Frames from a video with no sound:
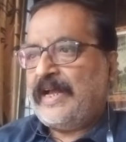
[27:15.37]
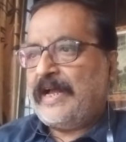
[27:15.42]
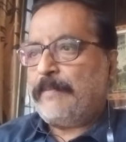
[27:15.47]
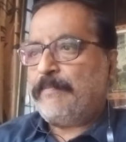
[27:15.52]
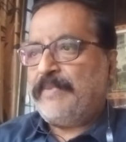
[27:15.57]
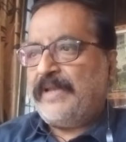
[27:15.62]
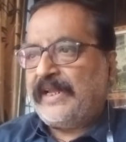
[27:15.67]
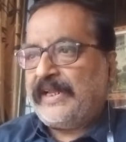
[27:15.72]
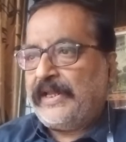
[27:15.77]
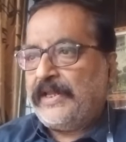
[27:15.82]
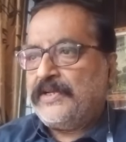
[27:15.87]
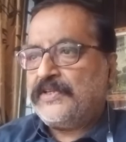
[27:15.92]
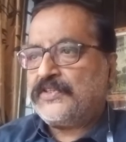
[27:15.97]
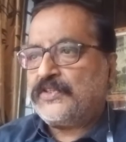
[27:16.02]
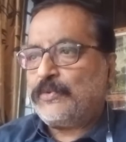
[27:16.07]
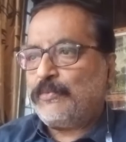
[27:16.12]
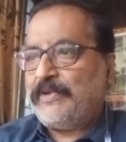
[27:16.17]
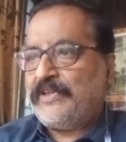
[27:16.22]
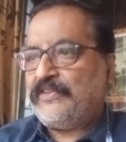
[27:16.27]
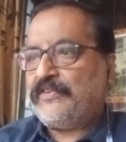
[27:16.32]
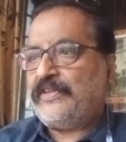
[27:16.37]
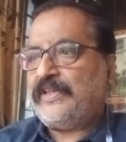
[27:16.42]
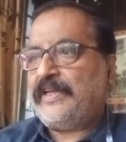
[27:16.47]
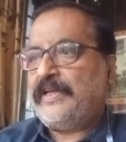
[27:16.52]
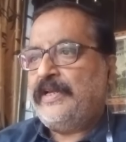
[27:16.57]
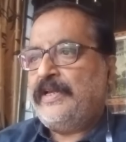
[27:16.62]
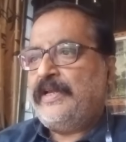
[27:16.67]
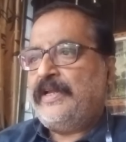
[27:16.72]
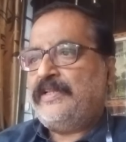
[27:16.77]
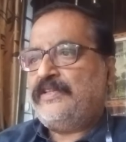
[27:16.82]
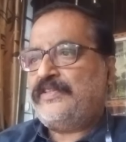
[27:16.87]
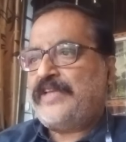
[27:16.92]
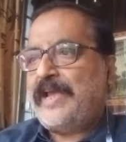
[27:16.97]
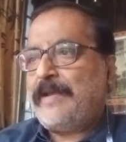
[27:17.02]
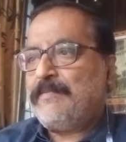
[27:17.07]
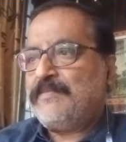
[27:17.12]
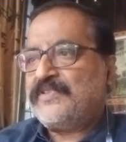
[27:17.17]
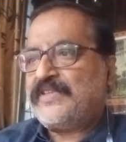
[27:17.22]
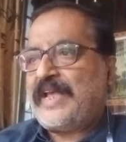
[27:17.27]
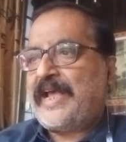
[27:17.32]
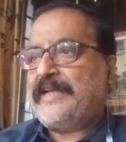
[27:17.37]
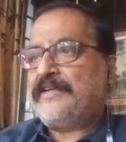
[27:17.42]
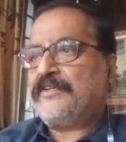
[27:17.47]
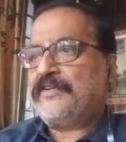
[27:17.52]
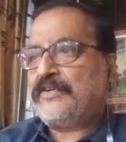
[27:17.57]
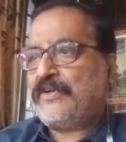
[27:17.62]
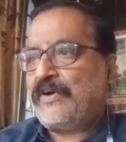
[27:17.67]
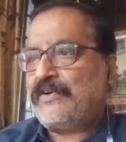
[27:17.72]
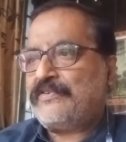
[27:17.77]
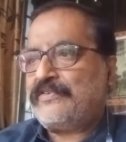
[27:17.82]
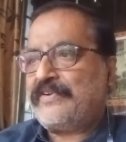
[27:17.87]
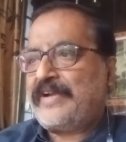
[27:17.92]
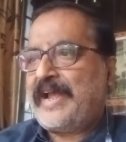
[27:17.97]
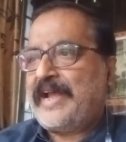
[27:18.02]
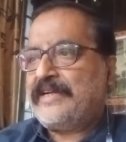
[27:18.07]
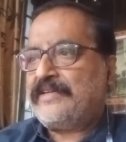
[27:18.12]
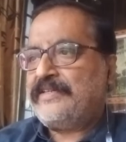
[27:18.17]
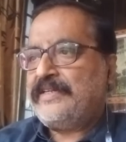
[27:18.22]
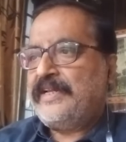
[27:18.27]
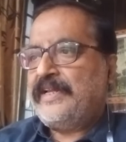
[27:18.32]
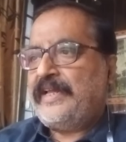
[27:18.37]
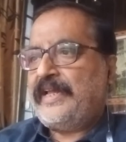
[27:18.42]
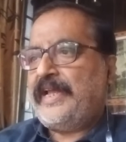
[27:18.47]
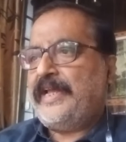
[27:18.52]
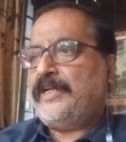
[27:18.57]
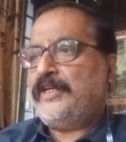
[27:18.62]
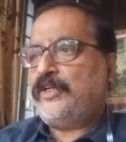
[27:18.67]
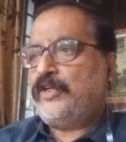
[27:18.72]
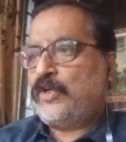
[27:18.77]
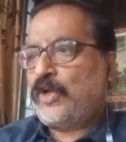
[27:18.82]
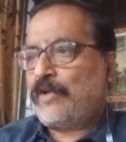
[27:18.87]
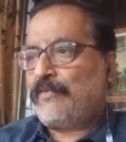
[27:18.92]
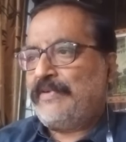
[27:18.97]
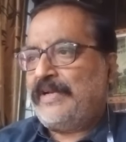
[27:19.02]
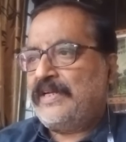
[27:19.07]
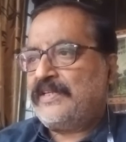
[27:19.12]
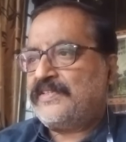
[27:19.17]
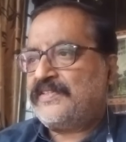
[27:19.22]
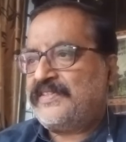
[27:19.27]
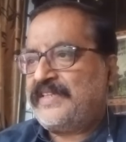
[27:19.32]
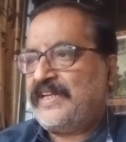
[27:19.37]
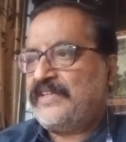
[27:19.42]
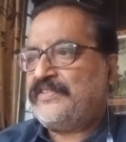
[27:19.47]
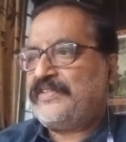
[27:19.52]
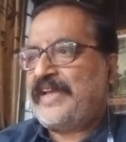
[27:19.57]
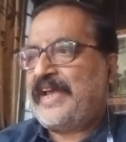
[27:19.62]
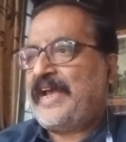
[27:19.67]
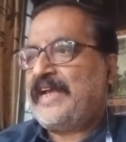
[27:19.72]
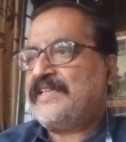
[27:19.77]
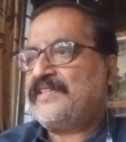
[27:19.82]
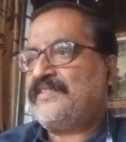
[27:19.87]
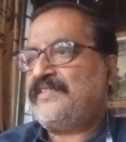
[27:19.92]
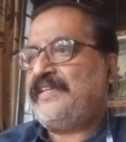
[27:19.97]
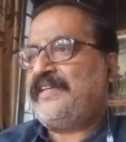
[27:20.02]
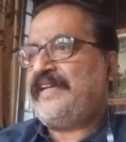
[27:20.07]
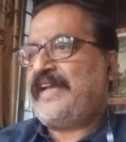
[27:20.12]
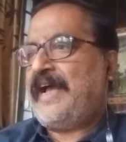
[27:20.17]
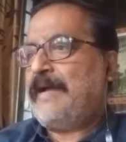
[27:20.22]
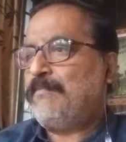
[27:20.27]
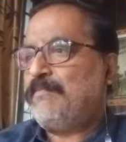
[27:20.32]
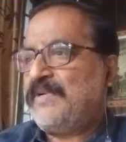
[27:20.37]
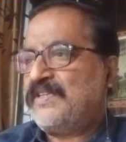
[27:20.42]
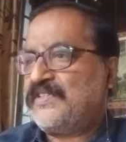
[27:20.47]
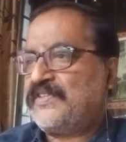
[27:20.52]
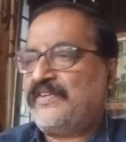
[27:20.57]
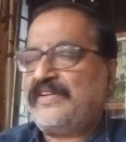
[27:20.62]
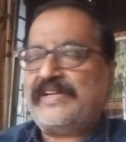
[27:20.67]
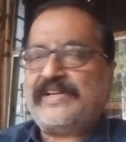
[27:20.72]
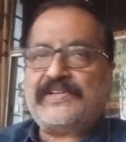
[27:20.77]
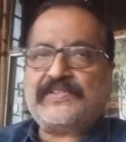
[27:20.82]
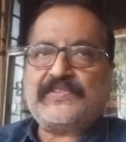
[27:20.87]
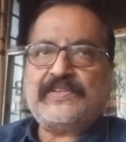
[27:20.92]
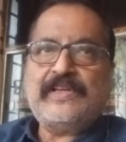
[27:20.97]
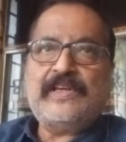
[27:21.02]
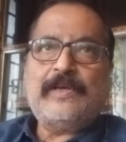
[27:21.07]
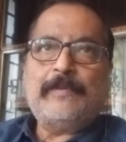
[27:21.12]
begins with James and Conrad in novels such as The Ambassadors,